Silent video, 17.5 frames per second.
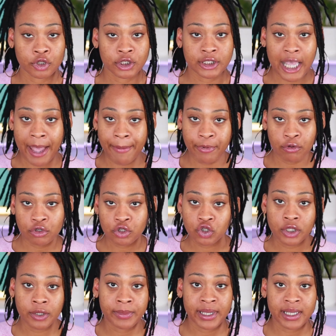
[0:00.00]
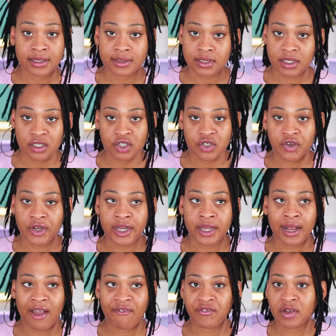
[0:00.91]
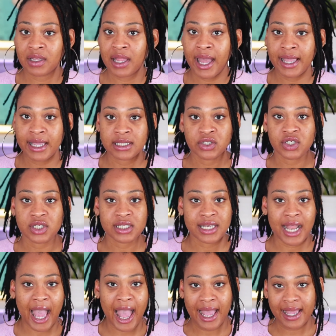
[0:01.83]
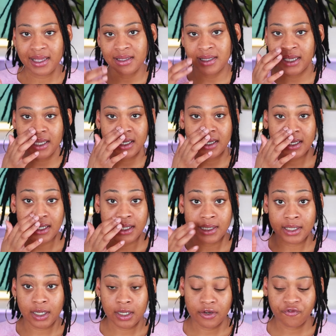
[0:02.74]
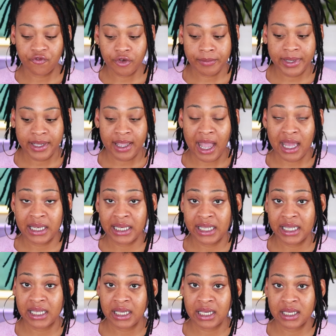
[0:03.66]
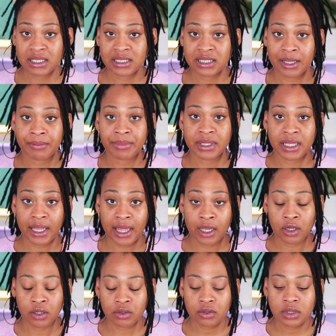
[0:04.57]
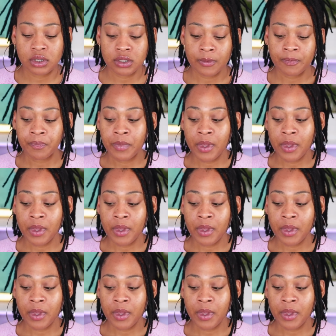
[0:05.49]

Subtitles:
topical treatment, and sunscreen, I feel like it's just not getting it done for me. I need something else.